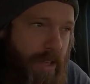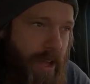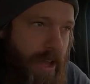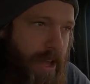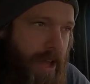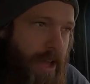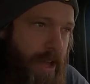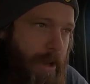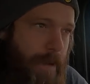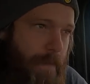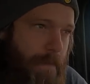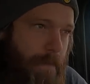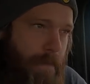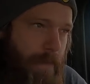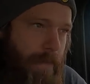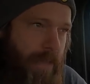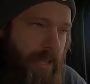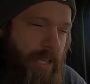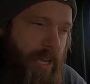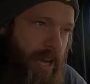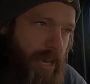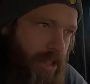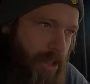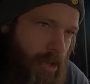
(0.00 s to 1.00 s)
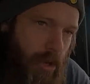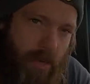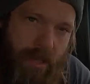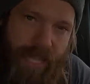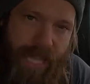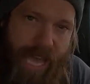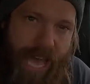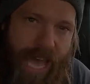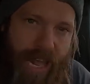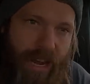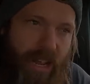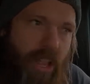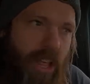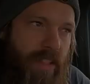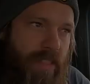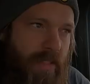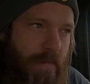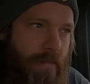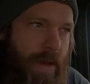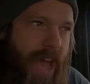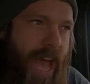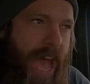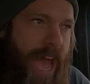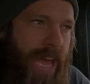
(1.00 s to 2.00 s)
Um, got a load of cattle on
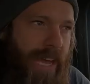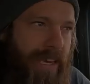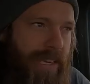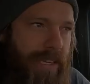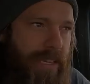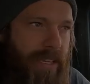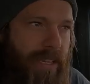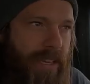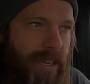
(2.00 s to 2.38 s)
the back.